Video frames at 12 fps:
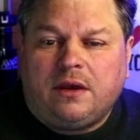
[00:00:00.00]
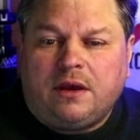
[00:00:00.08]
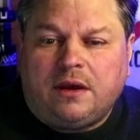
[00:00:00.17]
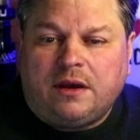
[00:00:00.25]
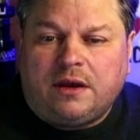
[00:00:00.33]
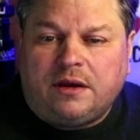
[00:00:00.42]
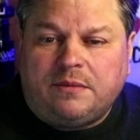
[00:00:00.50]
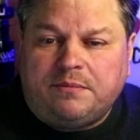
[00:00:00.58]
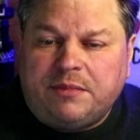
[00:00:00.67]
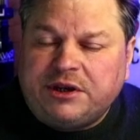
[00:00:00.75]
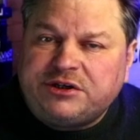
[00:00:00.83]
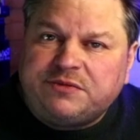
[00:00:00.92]

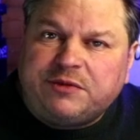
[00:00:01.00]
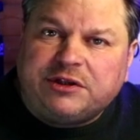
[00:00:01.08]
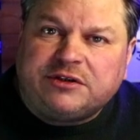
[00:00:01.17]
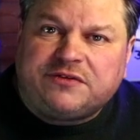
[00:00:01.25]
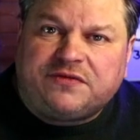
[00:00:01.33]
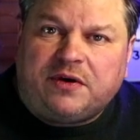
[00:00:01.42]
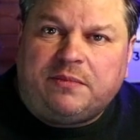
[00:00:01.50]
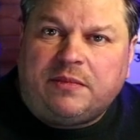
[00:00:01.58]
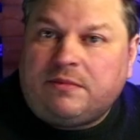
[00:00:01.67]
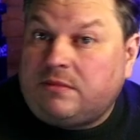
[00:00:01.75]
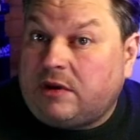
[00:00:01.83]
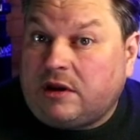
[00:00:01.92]
measurements
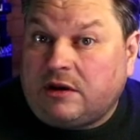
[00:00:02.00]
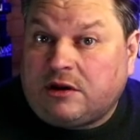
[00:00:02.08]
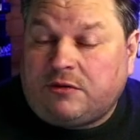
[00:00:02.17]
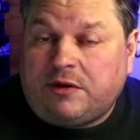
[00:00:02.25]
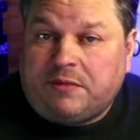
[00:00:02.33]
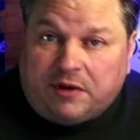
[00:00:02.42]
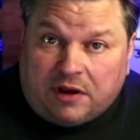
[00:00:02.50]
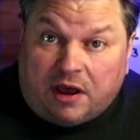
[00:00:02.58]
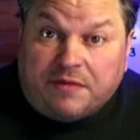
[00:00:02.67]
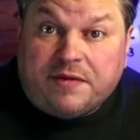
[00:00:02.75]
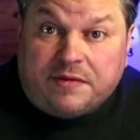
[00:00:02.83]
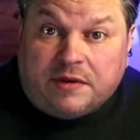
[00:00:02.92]
from equipment
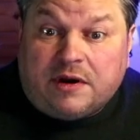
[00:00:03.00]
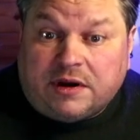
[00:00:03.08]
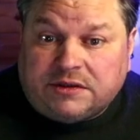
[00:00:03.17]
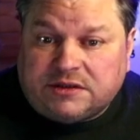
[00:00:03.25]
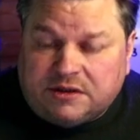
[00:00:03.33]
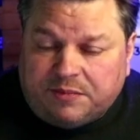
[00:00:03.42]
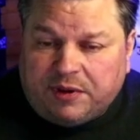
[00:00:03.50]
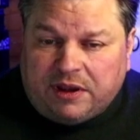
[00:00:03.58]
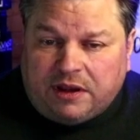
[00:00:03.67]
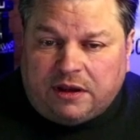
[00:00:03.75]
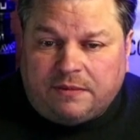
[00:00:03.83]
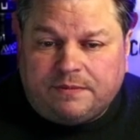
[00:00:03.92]
other than
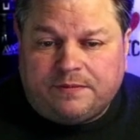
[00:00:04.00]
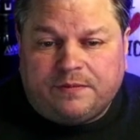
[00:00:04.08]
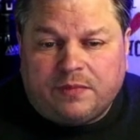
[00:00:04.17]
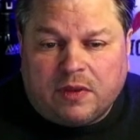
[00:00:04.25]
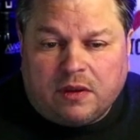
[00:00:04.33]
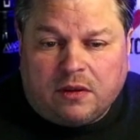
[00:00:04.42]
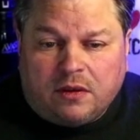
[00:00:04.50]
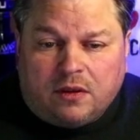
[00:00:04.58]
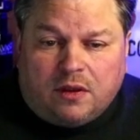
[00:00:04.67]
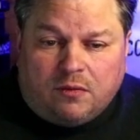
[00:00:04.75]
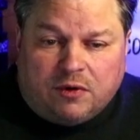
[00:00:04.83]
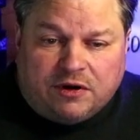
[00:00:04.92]
ICP.
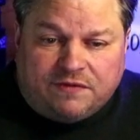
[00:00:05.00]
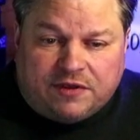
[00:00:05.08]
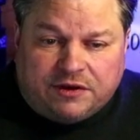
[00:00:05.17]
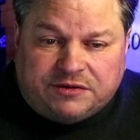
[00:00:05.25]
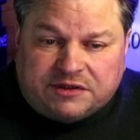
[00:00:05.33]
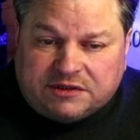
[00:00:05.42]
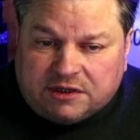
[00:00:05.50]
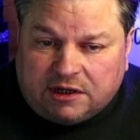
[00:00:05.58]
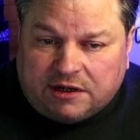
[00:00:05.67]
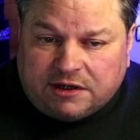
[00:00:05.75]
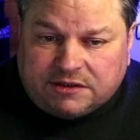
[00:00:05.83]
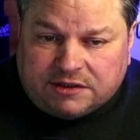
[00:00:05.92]
One of those is
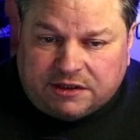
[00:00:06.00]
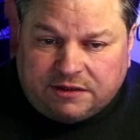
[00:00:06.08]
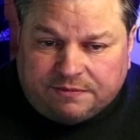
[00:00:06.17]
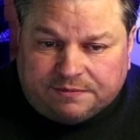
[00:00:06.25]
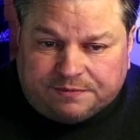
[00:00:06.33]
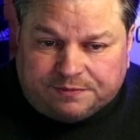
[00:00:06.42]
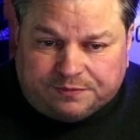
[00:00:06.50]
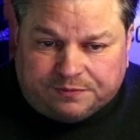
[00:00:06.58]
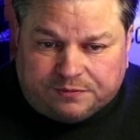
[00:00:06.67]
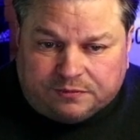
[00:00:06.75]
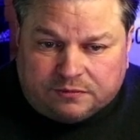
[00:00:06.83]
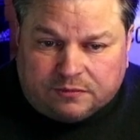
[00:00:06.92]
salinity,
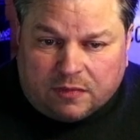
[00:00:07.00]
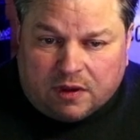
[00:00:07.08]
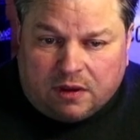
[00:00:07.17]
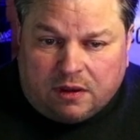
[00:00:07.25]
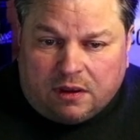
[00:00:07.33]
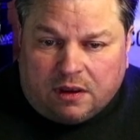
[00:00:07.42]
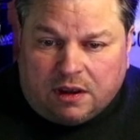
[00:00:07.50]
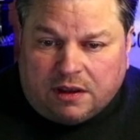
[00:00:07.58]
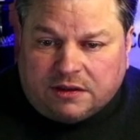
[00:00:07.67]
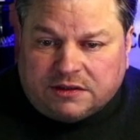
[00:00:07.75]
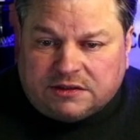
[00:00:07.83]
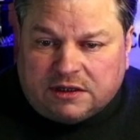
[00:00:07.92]

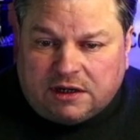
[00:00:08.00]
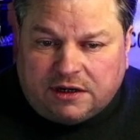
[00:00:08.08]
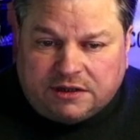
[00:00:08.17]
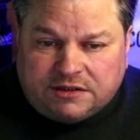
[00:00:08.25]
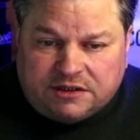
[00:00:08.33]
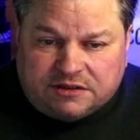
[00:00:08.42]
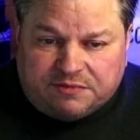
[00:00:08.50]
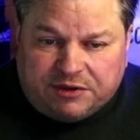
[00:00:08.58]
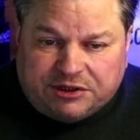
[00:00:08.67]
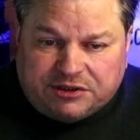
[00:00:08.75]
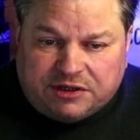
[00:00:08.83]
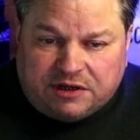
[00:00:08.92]
and the salinity is
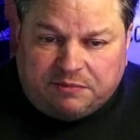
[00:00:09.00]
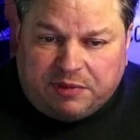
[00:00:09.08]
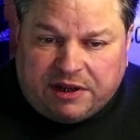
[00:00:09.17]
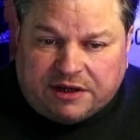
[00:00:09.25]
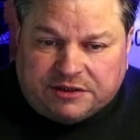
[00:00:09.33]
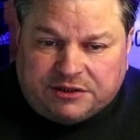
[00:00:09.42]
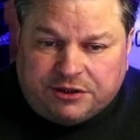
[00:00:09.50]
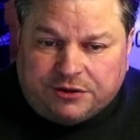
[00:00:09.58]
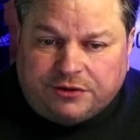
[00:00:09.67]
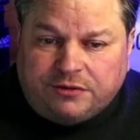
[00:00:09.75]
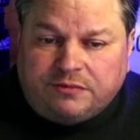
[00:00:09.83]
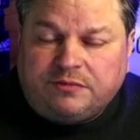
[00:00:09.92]
measured in
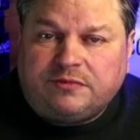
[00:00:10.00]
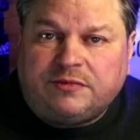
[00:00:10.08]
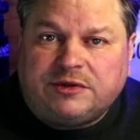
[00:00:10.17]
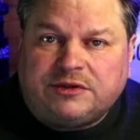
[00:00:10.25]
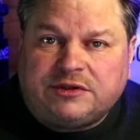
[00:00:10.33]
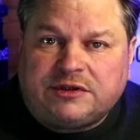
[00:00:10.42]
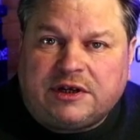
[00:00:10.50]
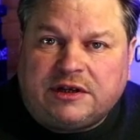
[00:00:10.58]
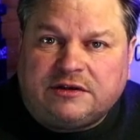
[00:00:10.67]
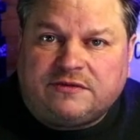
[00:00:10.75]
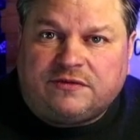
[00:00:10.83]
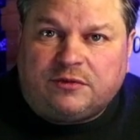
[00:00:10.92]
PSU, which
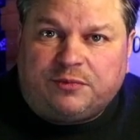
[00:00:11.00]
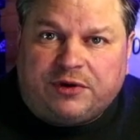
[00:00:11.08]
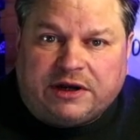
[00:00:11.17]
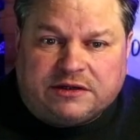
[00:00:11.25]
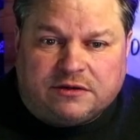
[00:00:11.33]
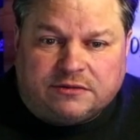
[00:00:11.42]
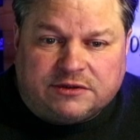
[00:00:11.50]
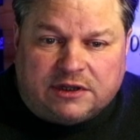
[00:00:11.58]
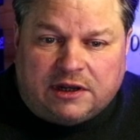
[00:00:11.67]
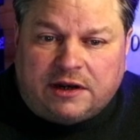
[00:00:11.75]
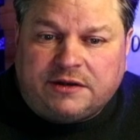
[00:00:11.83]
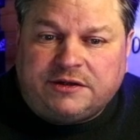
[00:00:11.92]
stands for practical
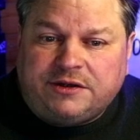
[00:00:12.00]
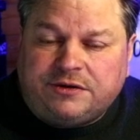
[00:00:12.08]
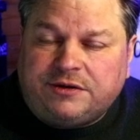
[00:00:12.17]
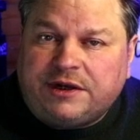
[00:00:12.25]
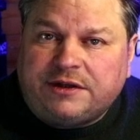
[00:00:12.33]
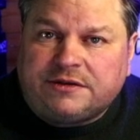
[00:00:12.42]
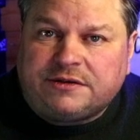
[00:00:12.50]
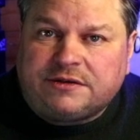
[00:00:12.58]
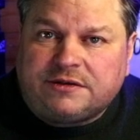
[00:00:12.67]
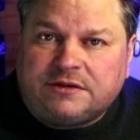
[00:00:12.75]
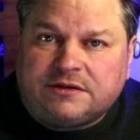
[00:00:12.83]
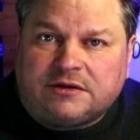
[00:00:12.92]
salinity
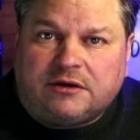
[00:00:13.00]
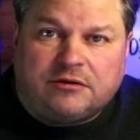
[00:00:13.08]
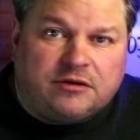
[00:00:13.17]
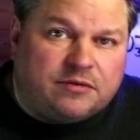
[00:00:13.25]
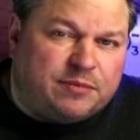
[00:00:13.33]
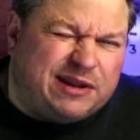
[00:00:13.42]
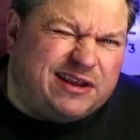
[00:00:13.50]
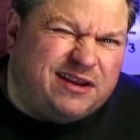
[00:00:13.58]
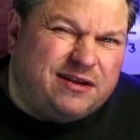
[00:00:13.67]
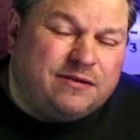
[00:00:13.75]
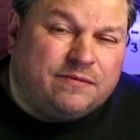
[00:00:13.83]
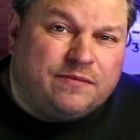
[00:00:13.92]
units. It's
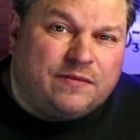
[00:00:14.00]
arguably